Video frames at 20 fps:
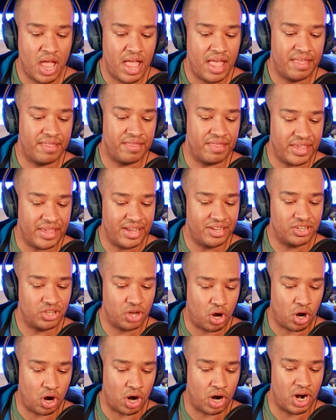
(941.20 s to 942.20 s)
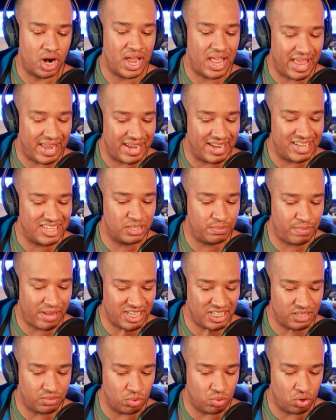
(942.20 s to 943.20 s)
These are
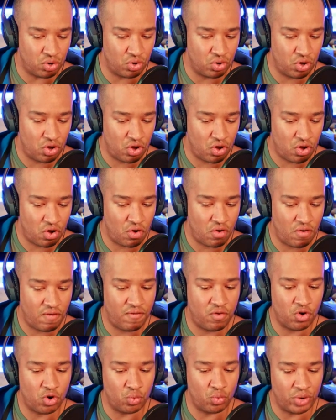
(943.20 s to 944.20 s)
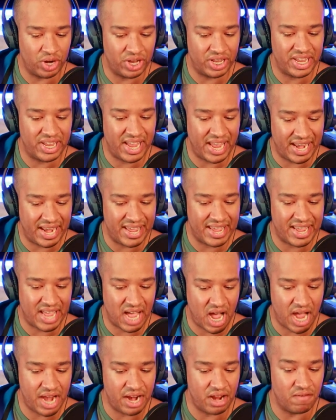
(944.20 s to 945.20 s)
indispensable for really any
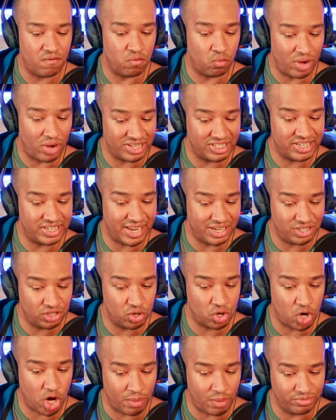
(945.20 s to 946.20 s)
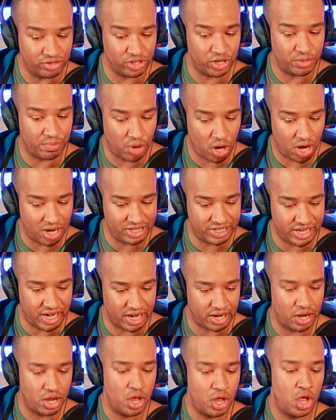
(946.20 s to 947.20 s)
kind of residential carpentry project,
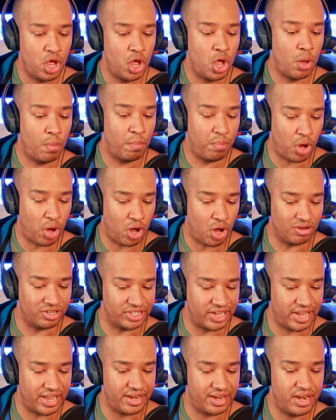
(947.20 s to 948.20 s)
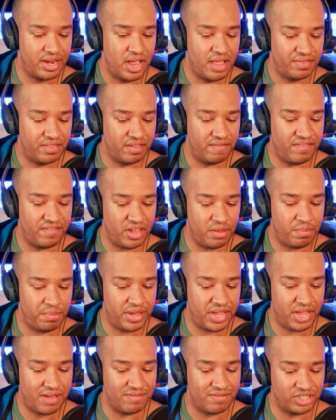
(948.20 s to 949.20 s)
Paul said, the VP
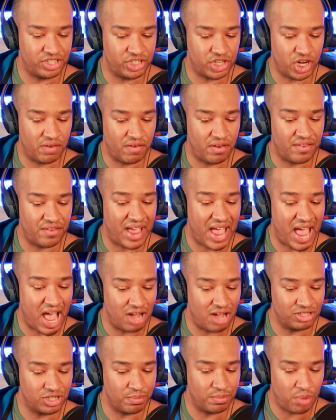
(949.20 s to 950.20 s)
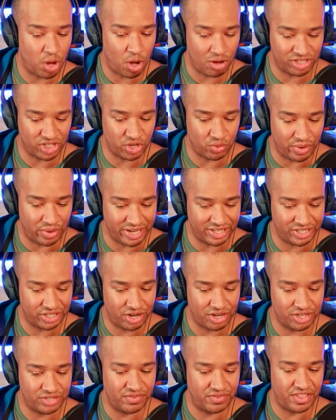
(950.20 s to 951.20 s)
of a survey of housing policy
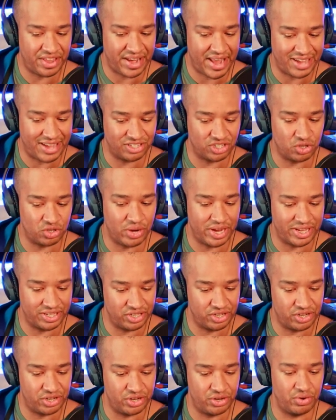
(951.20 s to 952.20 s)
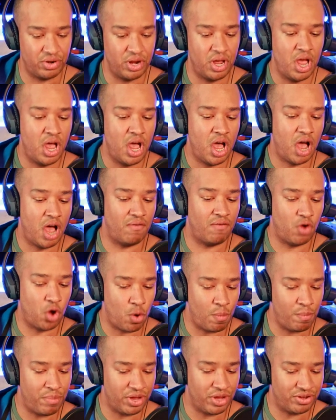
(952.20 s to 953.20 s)
research for the National Institute of
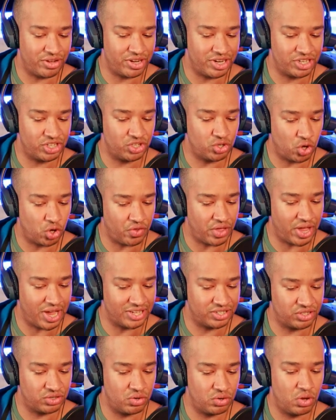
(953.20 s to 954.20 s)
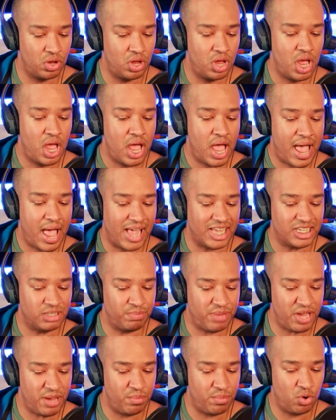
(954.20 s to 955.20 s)
Home Builders, told The Hustle. As
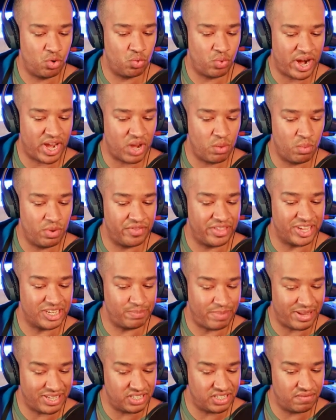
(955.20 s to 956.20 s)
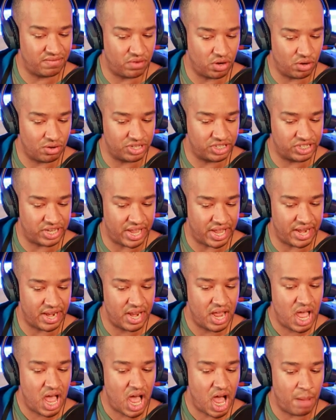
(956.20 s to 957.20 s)
people reckon with expensive real estate
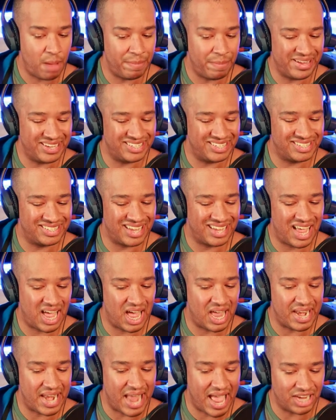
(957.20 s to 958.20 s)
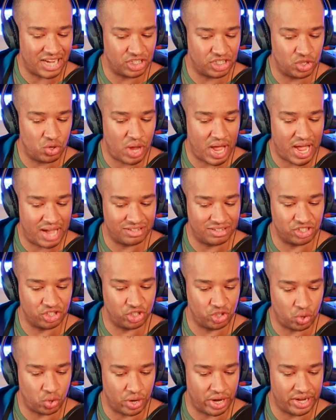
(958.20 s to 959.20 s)
amidst a national housing
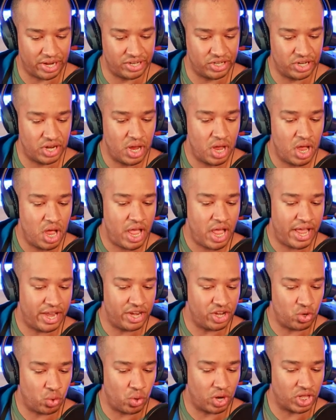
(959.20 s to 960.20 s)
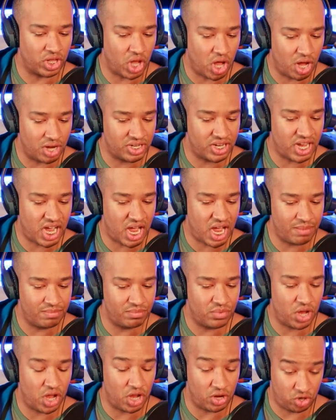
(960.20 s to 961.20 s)
shortage, enduring long time,
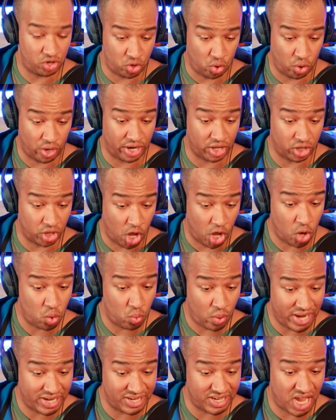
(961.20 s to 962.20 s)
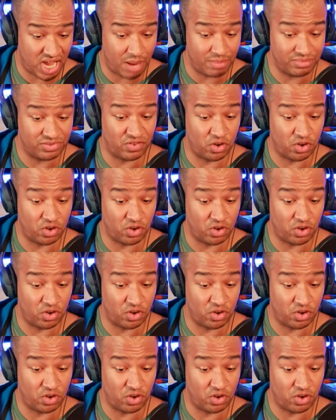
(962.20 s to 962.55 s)
enduring long wait times for